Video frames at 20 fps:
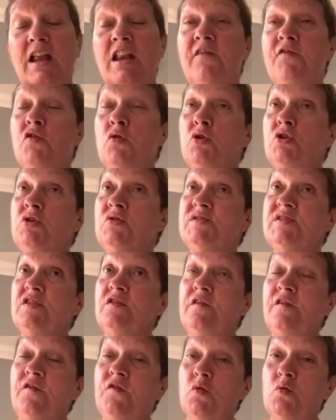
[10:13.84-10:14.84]
if you're using
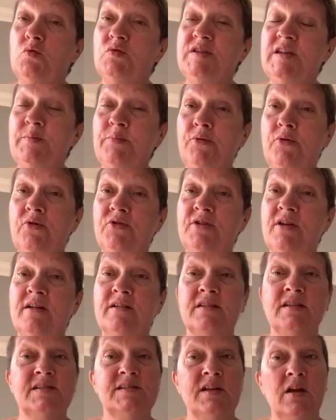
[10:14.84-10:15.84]
a faulty product
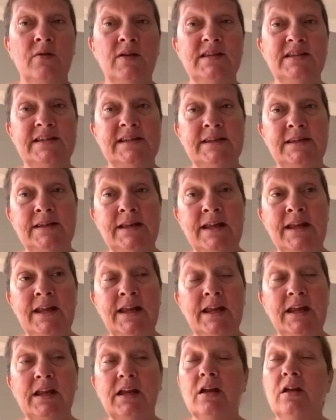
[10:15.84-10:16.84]
that's going to
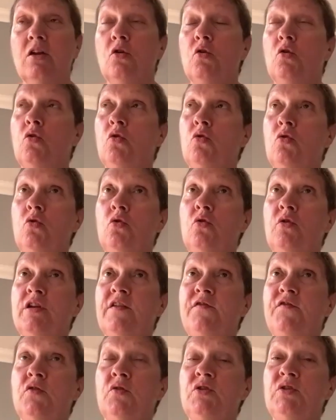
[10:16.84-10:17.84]
leak, or
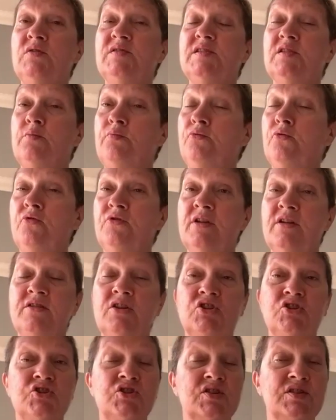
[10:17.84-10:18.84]
if you're using a product
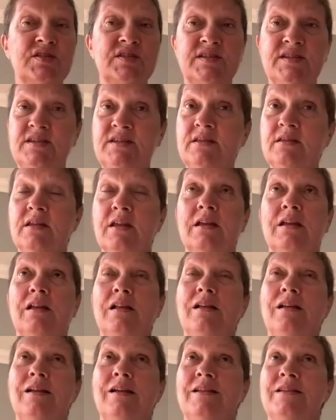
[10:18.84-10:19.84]
that just
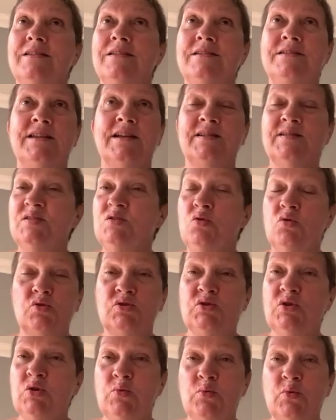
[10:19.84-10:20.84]
does not
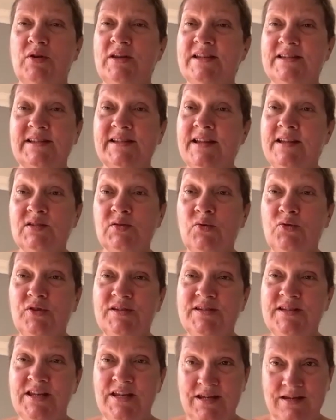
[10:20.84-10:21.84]
do what it says on the
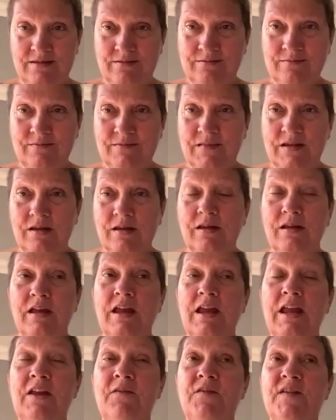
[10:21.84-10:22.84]
tin, mm-hmm.
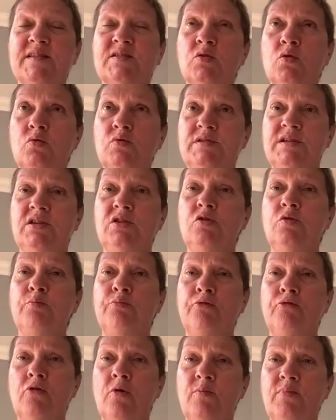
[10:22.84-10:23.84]
if it's causing you
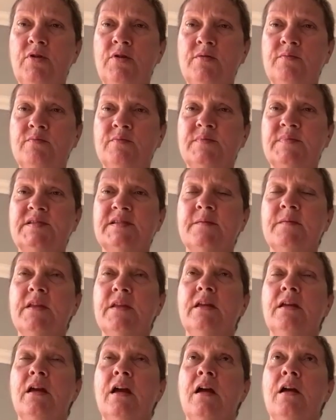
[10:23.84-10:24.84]
problems,
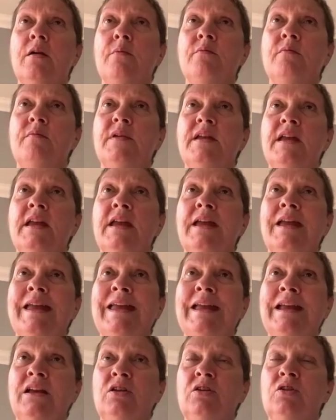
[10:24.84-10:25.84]
um,
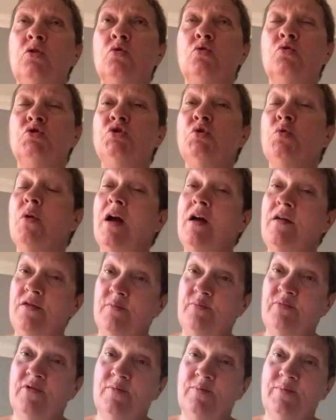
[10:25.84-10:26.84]
it can cause you other
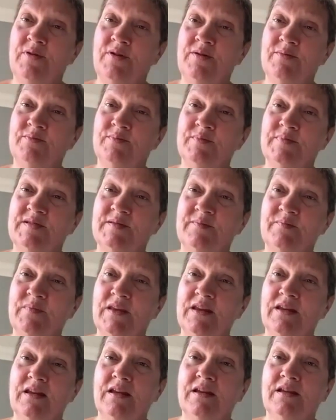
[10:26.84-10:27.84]
problems.
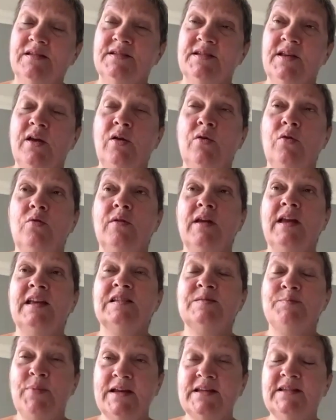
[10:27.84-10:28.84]
Mm-hmm. So
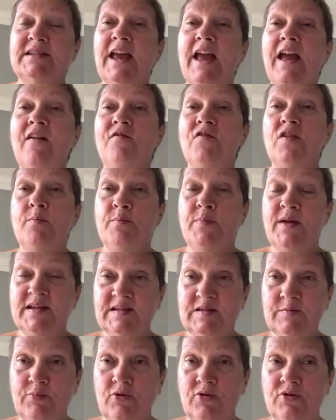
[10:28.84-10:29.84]
it's best to have the
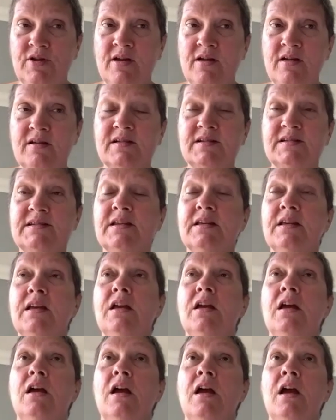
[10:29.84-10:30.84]
best products
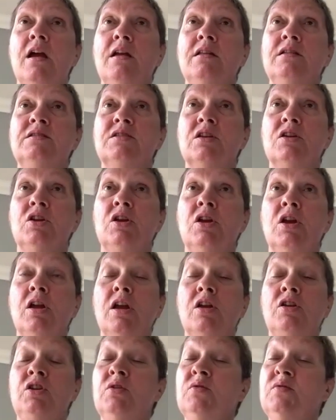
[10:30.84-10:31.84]
and
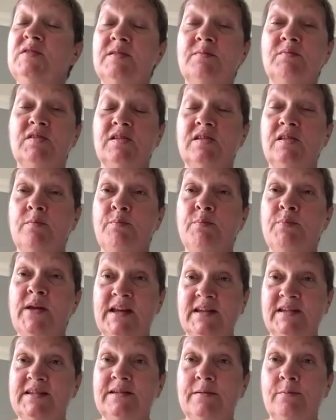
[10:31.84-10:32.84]
use them to the
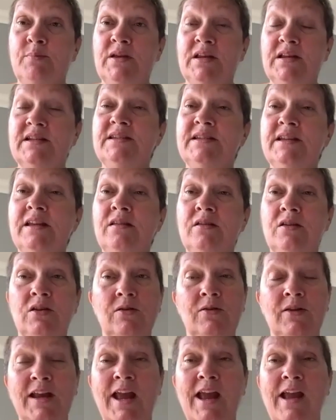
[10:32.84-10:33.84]
best ability that
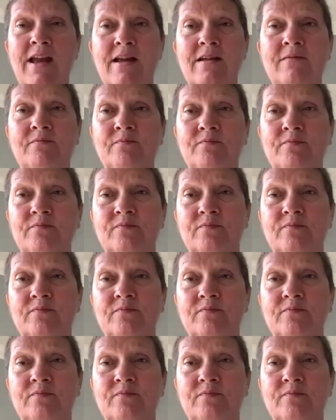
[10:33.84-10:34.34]
you can.